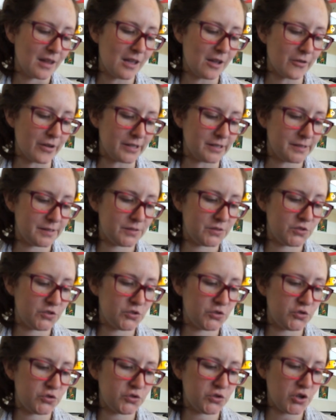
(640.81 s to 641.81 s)
Okay,
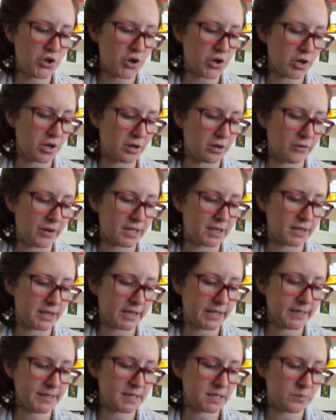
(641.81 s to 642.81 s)
so at
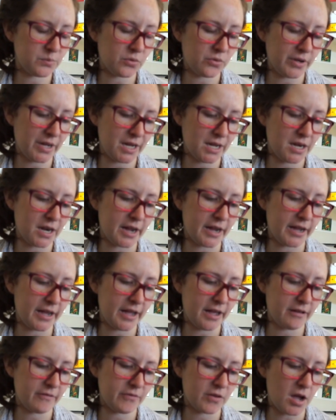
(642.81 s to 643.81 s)
this point, I
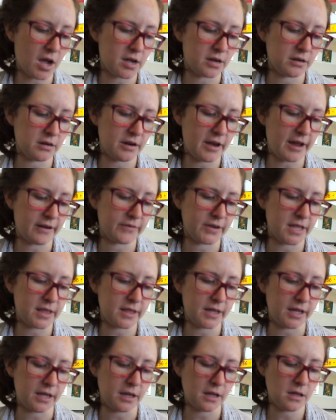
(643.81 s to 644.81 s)
have gotten
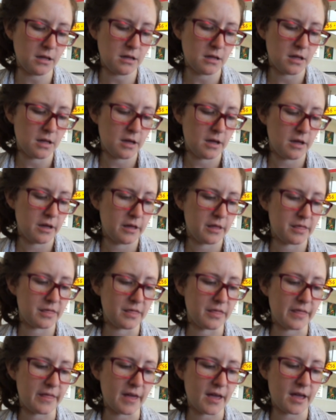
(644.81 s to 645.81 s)
everything
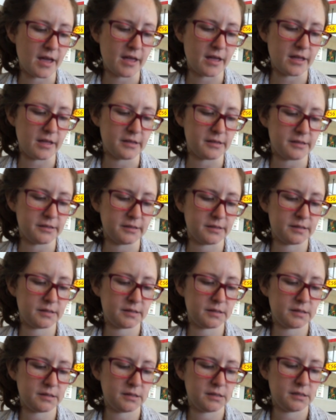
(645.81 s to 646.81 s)
that
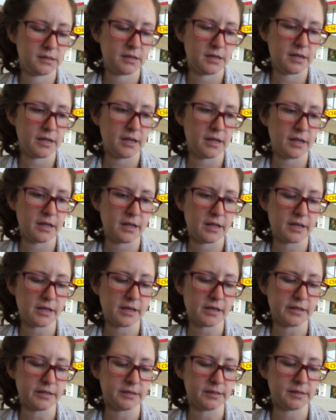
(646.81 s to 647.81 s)

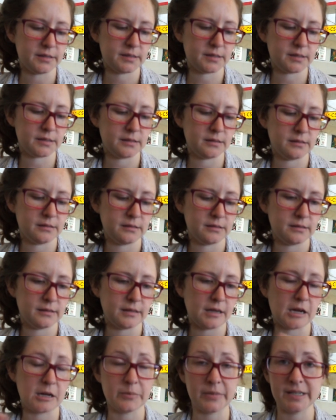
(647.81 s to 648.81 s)
is
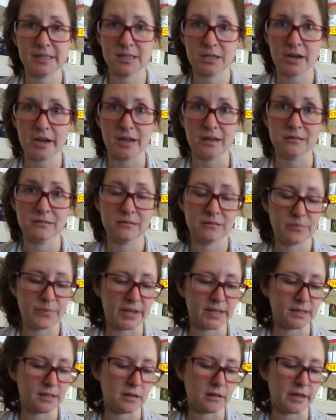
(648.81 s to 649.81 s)
on my screen,
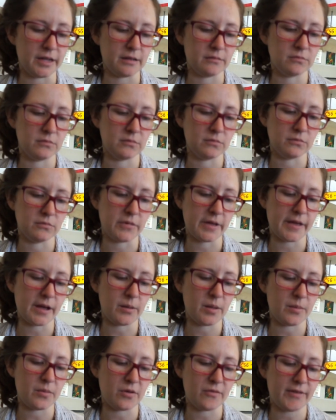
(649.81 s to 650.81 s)
basically, without
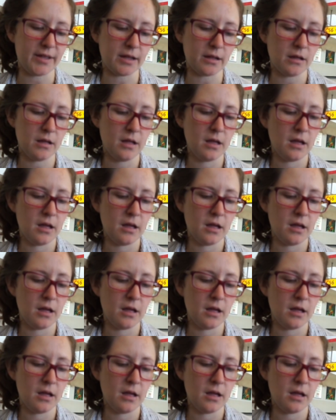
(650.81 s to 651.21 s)
me moving.